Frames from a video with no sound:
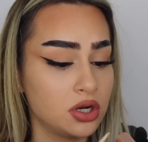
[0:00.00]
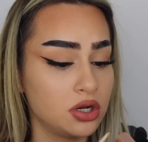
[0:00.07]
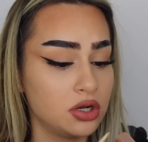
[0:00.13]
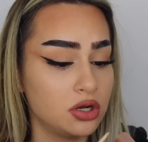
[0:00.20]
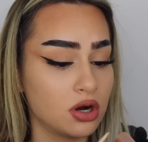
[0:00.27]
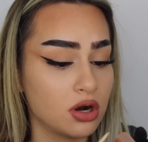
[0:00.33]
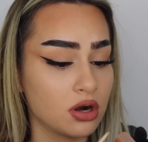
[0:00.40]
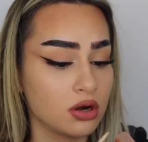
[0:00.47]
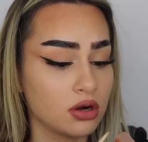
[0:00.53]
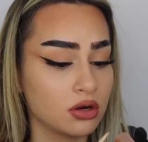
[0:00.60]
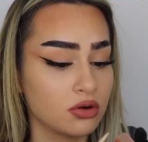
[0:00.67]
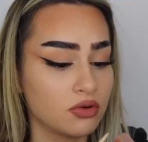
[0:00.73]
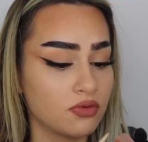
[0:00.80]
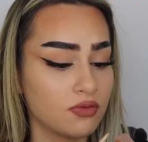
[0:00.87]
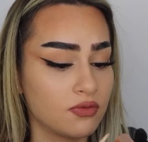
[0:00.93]
Dark
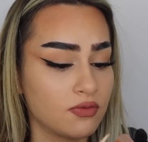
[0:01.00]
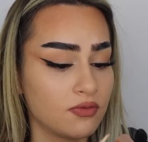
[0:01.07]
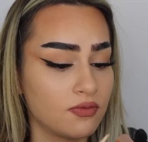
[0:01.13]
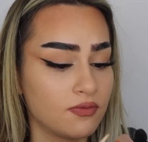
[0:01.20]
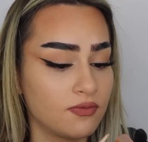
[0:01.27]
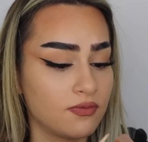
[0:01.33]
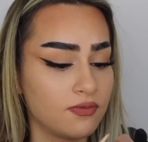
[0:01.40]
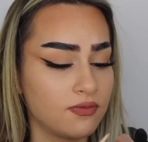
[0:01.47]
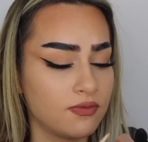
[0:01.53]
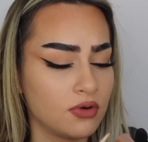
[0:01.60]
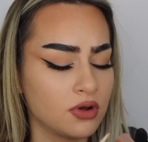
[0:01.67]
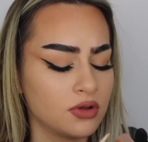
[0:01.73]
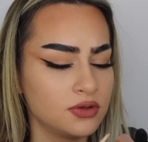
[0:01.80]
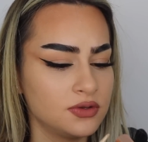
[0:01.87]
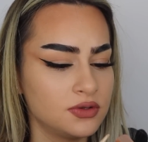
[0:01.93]

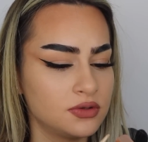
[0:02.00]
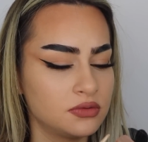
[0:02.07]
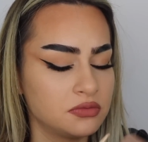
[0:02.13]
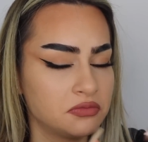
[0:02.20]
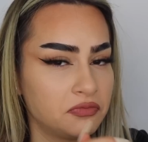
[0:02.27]
Bronze